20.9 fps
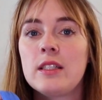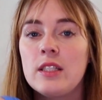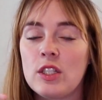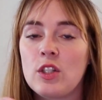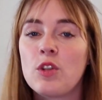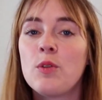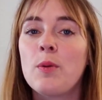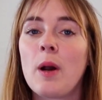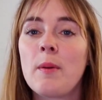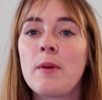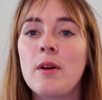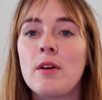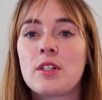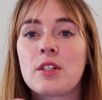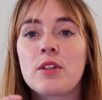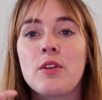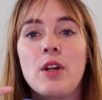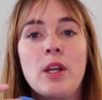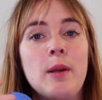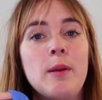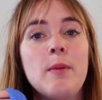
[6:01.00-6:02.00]
you'll probably also
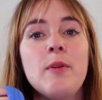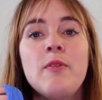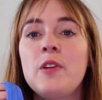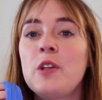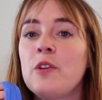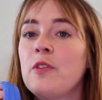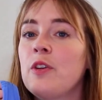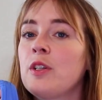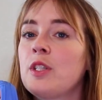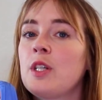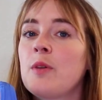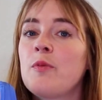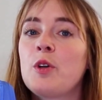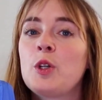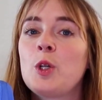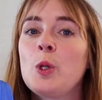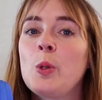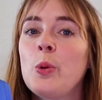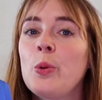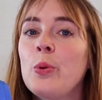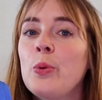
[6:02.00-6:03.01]
agree, even if you're
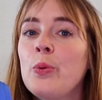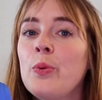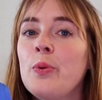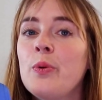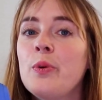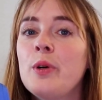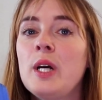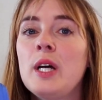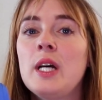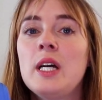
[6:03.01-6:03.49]
someone who